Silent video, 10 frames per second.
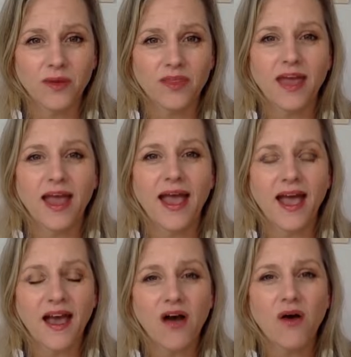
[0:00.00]
with
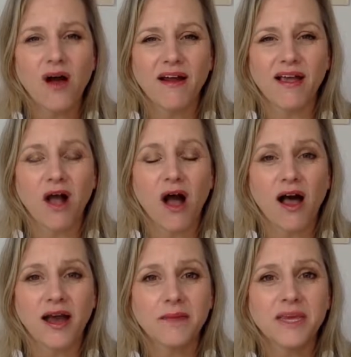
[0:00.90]
how our
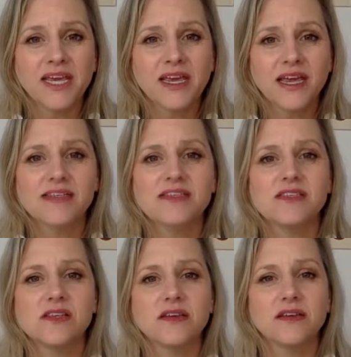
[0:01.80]
economy
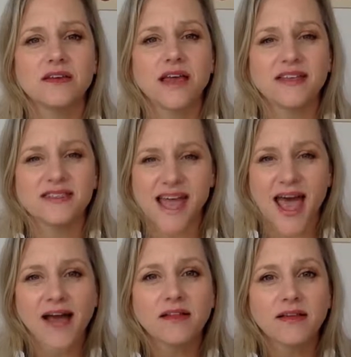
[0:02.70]
is
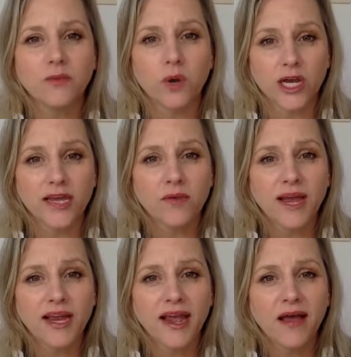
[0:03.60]
exactly working
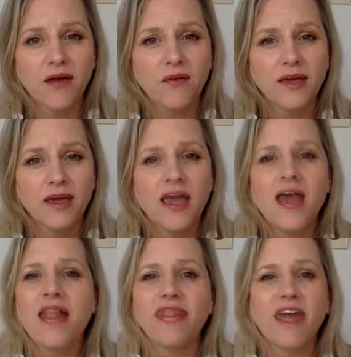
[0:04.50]
right now
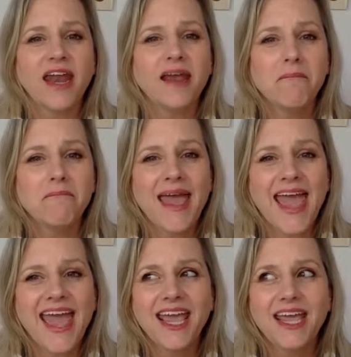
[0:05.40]
that it
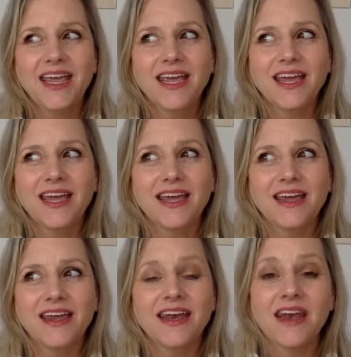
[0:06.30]
may
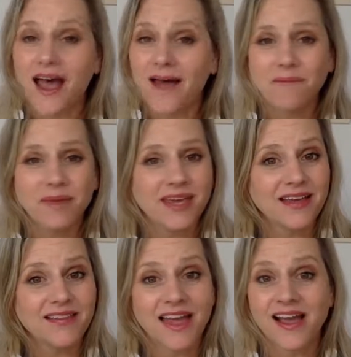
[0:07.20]
not
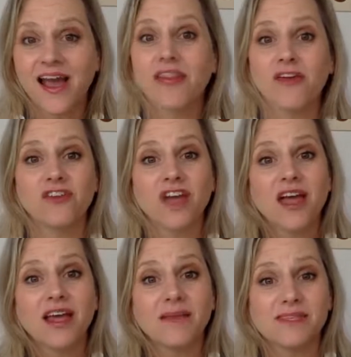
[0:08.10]
be like other
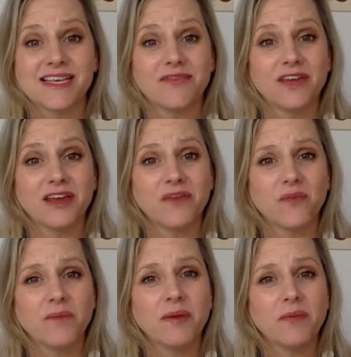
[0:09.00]
times even
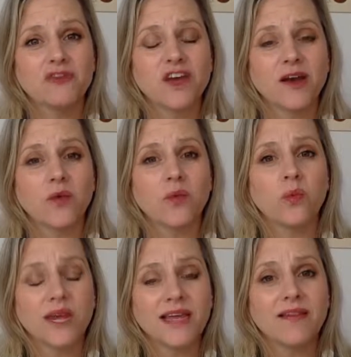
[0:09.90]
when people try to
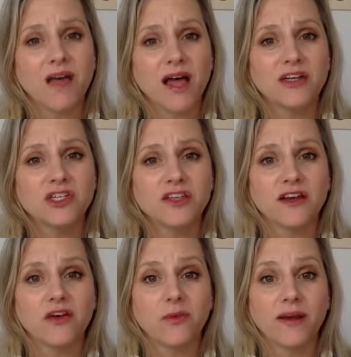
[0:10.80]
relaunch
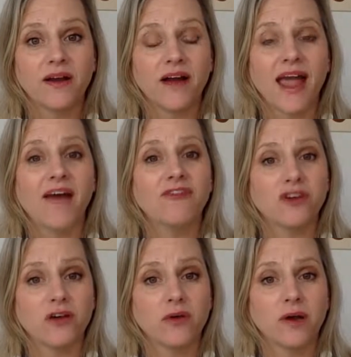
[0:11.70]
their career after
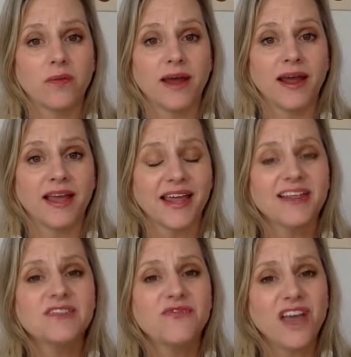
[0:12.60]
a career break. And
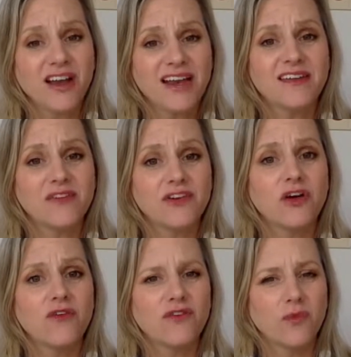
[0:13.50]
it's very
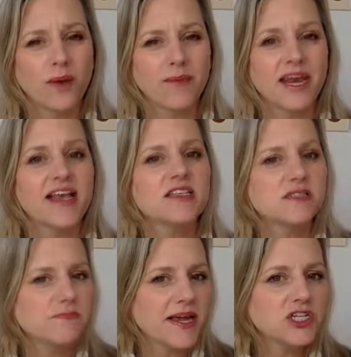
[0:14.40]
difficult for women,
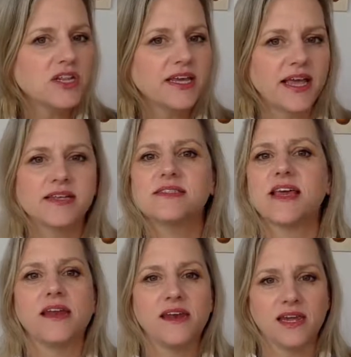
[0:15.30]
especially as
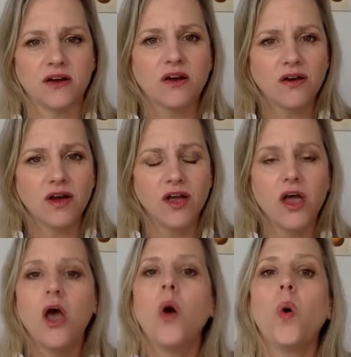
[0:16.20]
they near
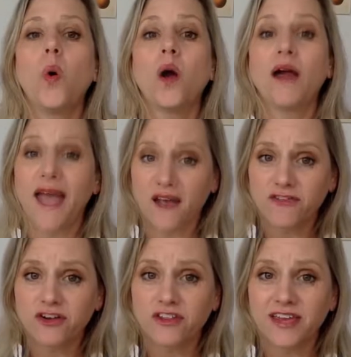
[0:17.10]
or
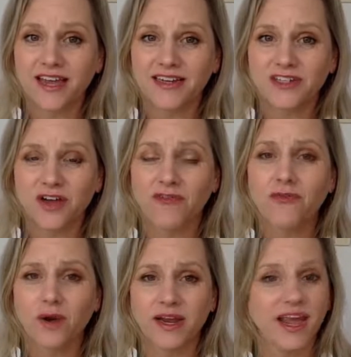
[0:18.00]
after the age of
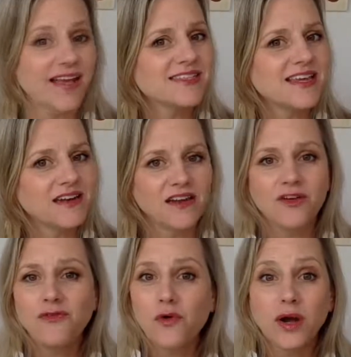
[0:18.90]
40. As they
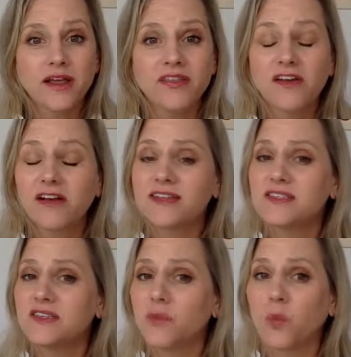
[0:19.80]
near 40, there
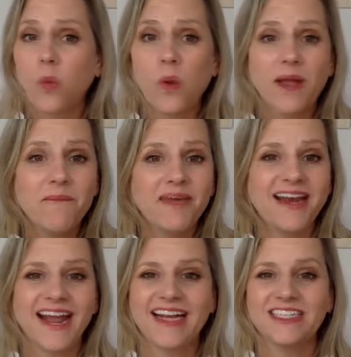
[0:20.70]
is
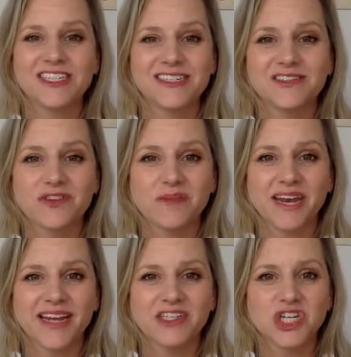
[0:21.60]
rampant age
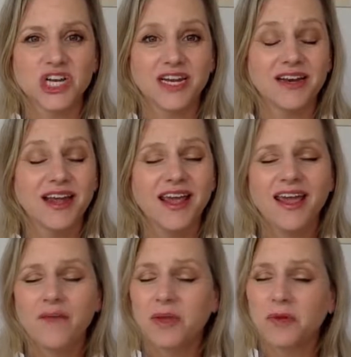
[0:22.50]
discrimination.
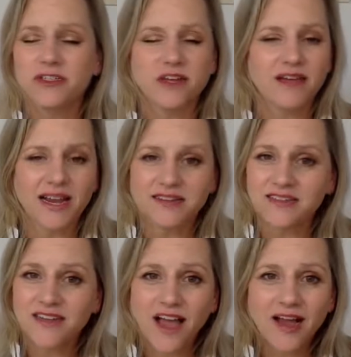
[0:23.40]
People don't like to
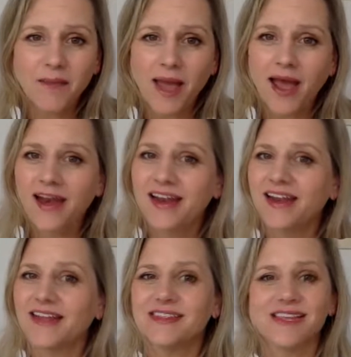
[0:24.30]
talk about it.
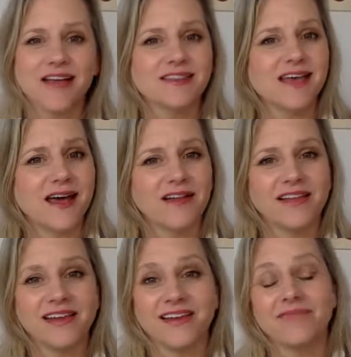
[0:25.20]
It sounds
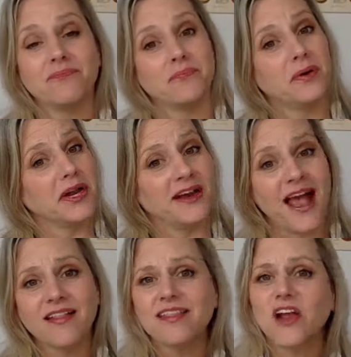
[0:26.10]
ugly to put it
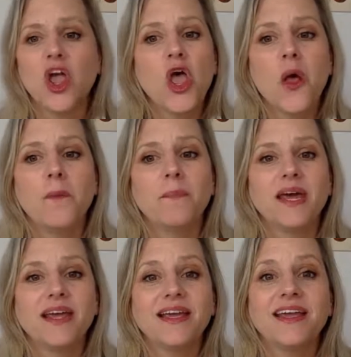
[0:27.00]
out there,
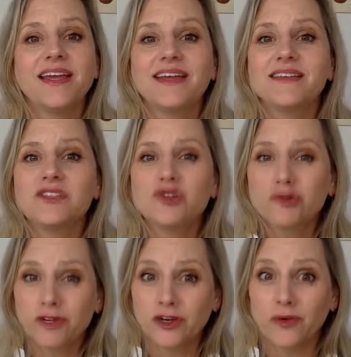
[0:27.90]
but it is
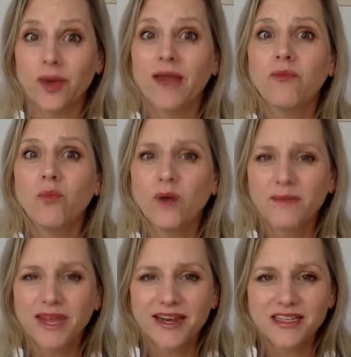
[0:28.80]
true. And
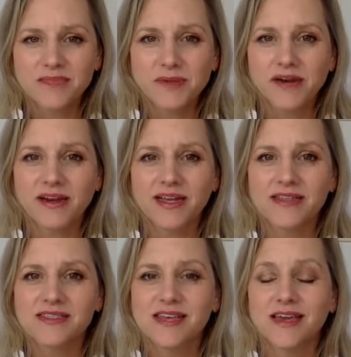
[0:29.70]
women
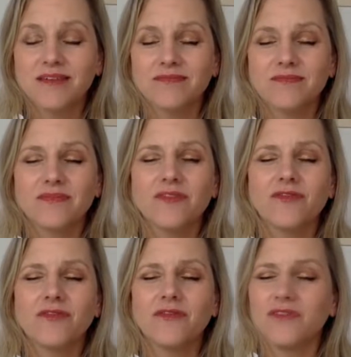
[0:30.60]
experience it
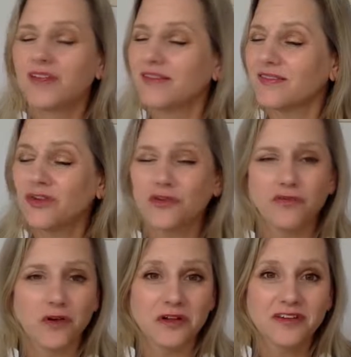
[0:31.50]

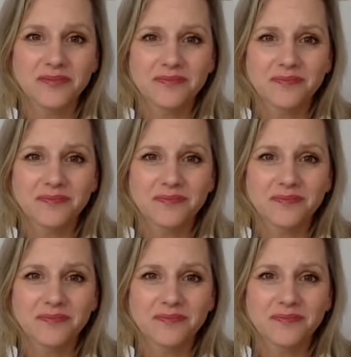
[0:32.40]
twofold.